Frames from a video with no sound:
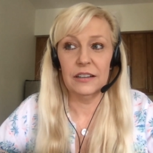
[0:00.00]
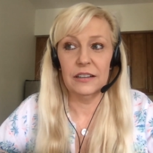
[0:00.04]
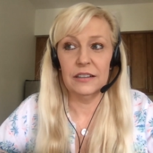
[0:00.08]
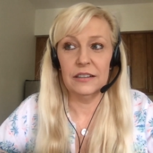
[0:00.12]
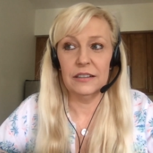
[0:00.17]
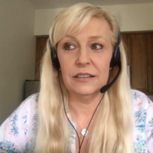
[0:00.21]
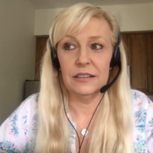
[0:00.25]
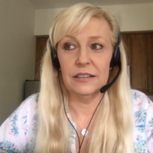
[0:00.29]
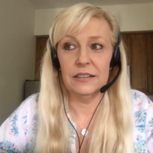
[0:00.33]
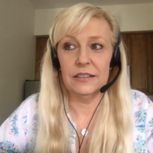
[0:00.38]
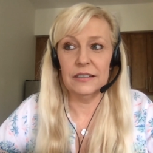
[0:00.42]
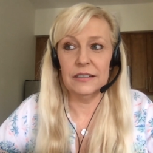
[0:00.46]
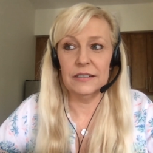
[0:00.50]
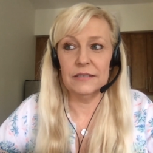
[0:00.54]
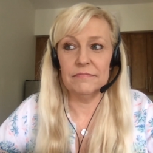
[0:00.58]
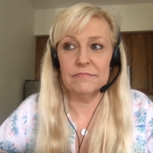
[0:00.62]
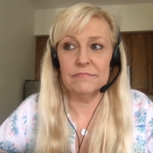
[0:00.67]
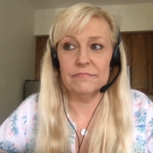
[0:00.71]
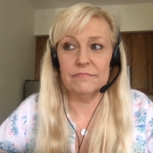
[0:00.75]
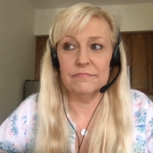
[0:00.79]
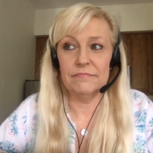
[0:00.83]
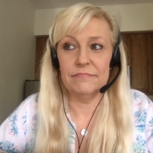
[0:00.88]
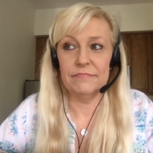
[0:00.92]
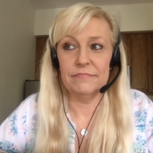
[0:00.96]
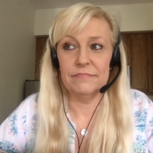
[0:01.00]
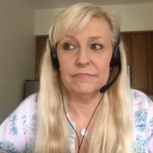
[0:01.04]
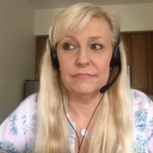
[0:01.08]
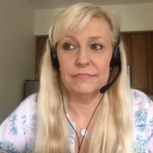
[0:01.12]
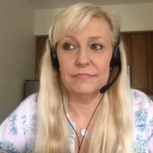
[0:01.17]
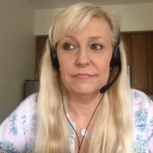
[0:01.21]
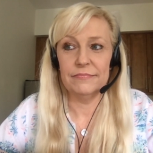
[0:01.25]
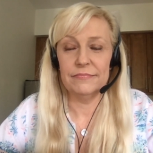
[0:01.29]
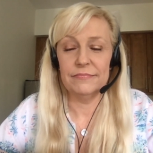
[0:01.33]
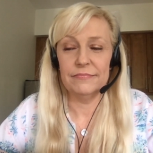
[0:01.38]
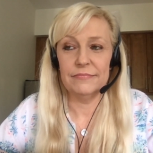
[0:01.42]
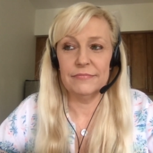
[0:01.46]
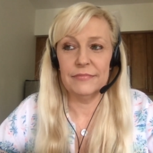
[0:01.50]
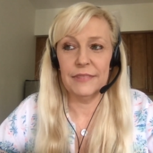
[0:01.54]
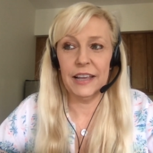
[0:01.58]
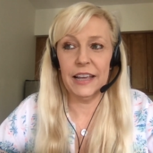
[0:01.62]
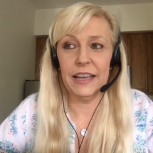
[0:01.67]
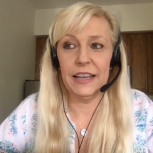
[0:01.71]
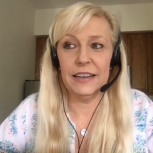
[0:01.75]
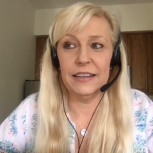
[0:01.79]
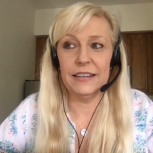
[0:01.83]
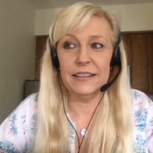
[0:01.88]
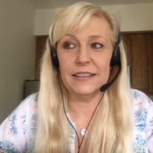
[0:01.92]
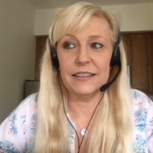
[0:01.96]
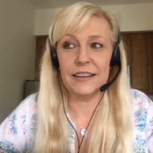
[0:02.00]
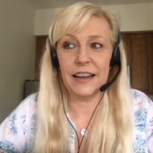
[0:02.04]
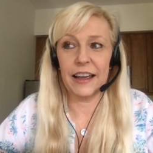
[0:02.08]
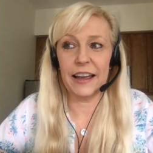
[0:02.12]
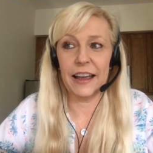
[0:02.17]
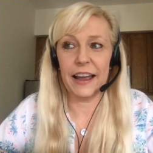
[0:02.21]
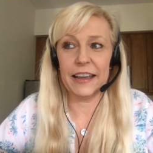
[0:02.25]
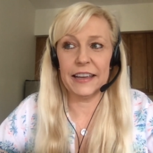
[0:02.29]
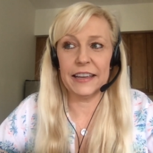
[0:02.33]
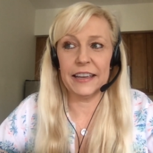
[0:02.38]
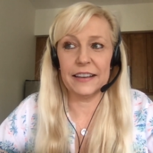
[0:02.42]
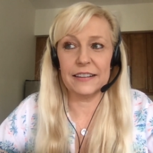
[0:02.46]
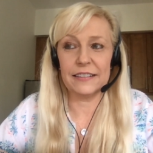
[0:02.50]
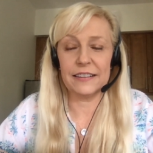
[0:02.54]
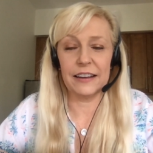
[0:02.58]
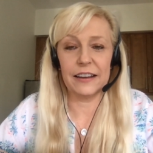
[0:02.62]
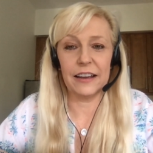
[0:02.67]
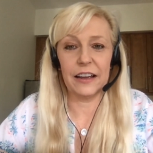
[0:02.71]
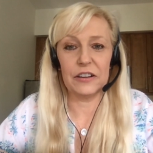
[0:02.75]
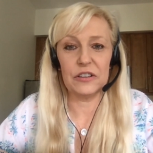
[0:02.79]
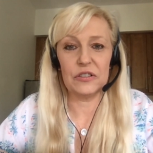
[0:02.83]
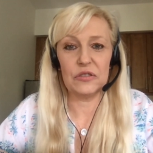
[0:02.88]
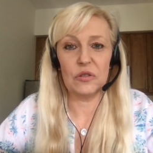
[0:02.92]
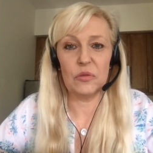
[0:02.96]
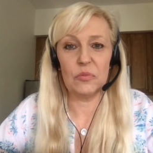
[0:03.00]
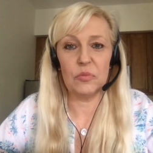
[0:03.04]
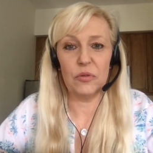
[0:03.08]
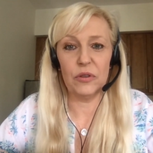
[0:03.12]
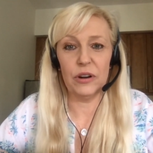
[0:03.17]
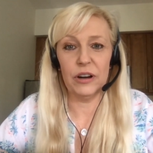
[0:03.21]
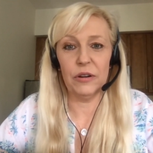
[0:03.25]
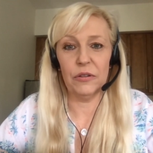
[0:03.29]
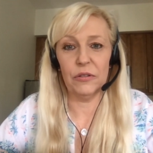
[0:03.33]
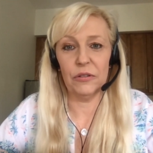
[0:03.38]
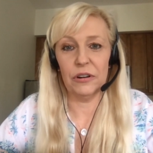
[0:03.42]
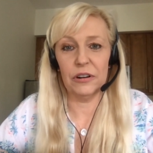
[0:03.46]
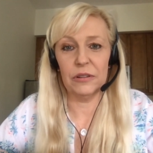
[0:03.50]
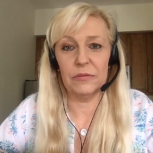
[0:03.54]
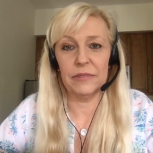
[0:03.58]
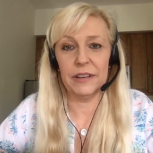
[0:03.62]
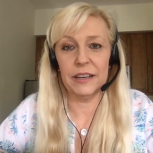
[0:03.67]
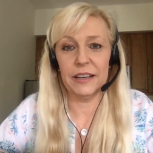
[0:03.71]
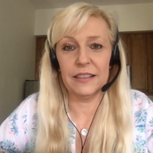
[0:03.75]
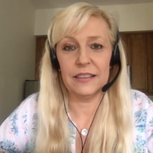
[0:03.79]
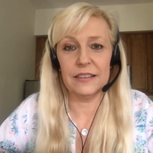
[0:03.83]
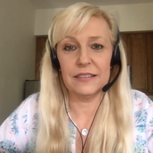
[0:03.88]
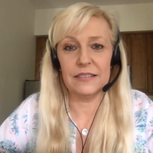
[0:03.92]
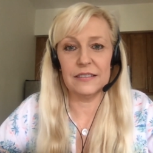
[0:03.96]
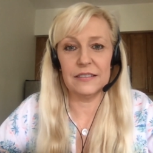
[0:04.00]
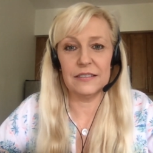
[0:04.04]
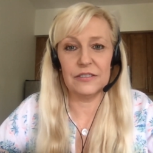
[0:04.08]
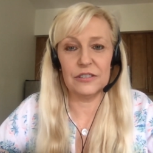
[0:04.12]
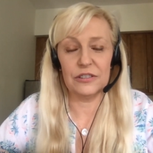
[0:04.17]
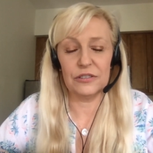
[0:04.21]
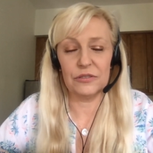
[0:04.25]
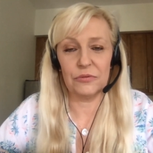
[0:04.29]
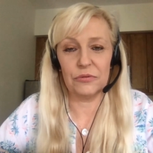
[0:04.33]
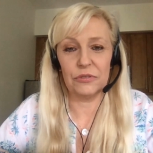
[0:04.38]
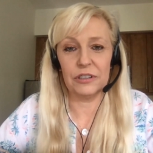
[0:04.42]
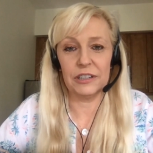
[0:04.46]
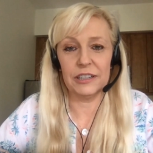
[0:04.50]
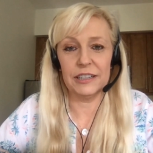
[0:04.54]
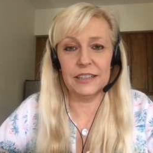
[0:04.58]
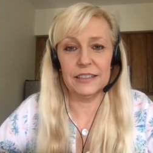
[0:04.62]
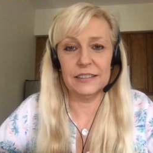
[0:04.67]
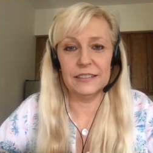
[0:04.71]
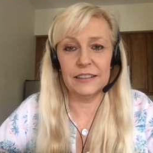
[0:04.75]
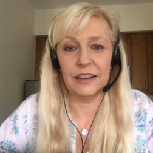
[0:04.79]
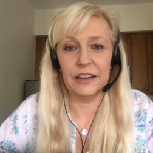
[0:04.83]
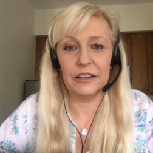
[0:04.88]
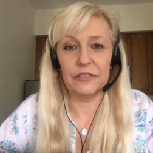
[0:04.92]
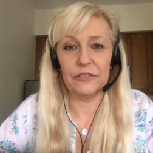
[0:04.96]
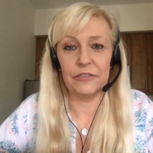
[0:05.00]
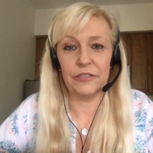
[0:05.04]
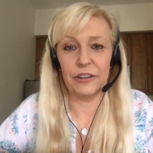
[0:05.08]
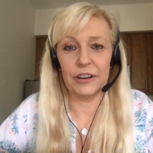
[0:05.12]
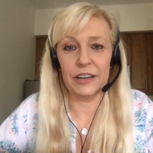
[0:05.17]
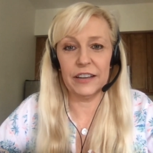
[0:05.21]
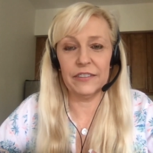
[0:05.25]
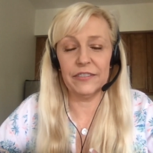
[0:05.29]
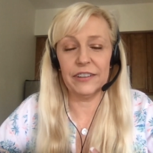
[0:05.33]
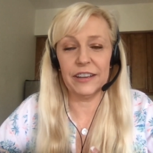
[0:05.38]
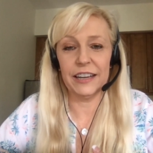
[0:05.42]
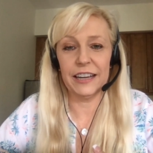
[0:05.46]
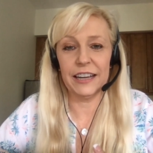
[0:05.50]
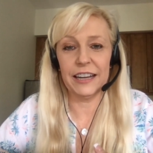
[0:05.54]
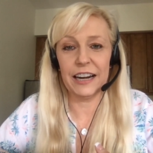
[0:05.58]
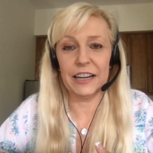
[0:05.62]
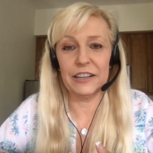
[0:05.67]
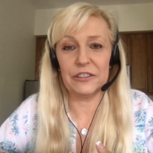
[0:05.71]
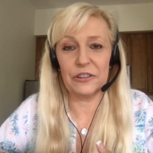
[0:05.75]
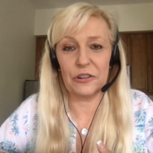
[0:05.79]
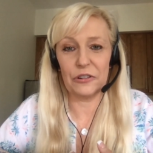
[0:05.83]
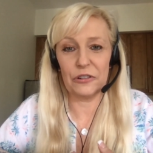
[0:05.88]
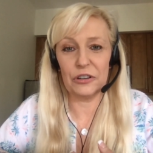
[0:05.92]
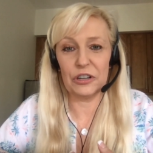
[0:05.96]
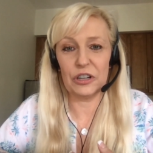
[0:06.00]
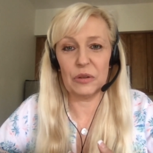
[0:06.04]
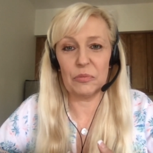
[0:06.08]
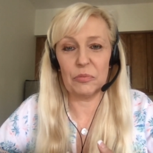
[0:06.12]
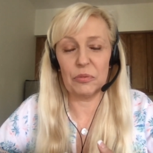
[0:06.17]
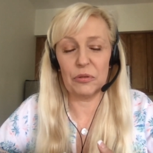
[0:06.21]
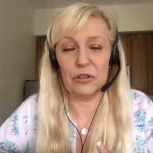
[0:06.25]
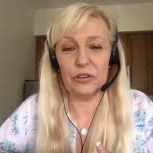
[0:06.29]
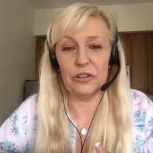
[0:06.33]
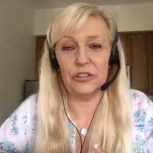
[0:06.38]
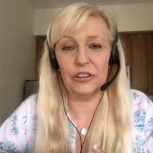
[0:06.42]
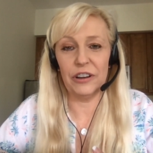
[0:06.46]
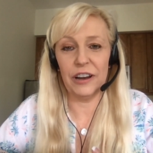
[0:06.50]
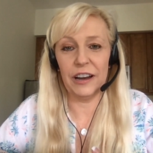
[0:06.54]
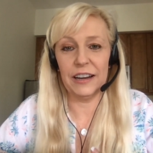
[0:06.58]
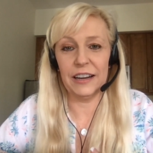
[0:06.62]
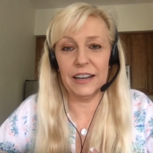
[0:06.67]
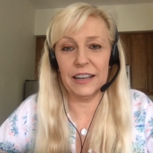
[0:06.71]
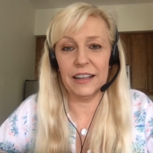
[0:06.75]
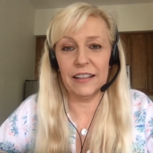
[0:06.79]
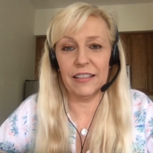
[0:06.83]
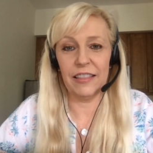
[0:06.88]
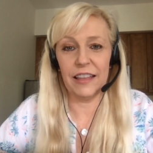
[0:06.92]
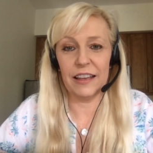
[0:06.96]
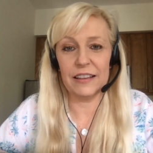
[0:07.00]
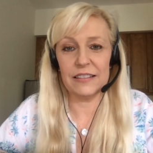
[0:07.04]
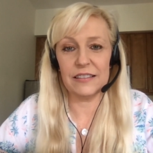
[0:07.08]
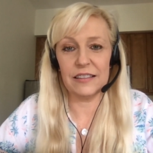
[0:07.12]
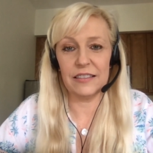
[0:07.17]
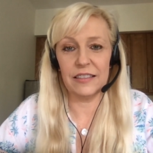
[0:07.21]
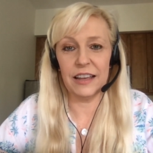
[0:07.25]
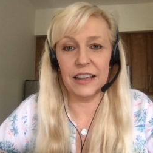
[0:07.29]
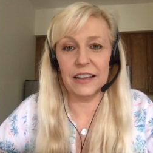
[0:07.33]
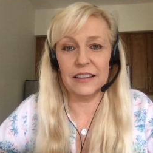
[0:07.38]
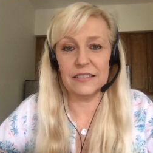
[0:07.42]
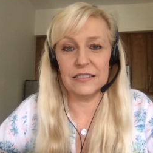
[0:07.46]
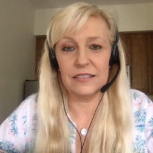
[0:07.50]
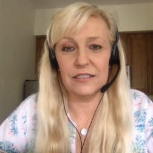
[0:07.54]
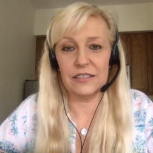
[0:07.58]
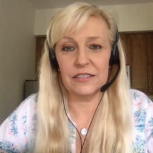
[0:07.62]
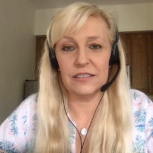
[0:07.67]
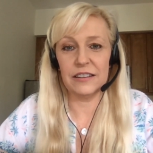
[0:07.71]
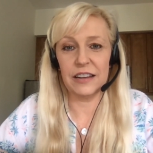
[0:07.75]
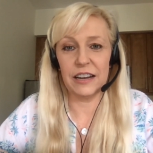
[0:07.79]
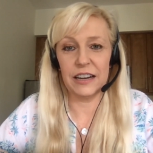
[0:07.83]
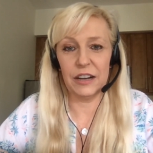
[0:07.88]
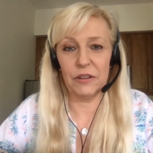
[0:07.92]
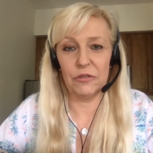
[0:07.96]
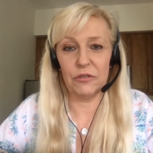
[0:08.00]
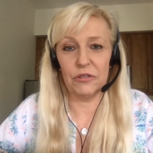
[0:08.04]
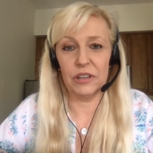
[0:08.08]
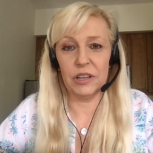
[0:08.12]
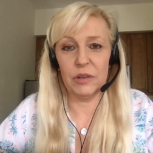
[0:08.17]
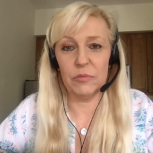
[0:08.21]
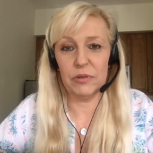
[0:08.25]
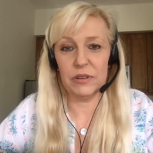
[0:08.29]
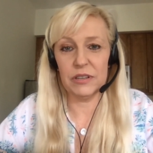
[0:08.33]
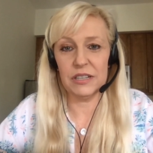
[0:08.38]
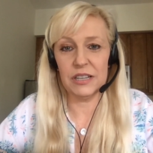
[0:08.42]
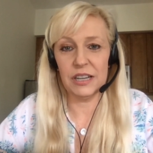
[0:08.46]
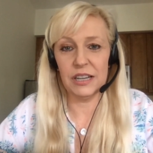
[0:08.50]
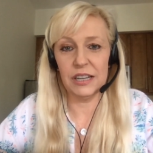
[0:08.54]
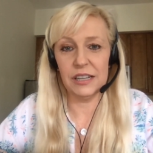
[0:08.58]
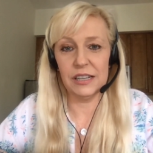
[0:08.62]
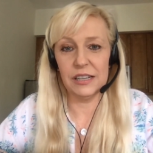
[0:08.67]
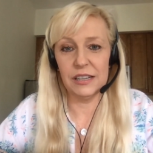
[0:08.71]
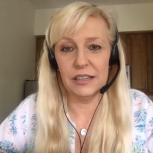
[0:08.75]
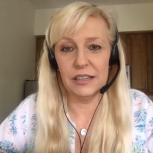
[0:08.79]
Um, and I guess I got to a point where I'm like, this is just really unforgiving. And I started appreciating it less and less and just getting really pissy.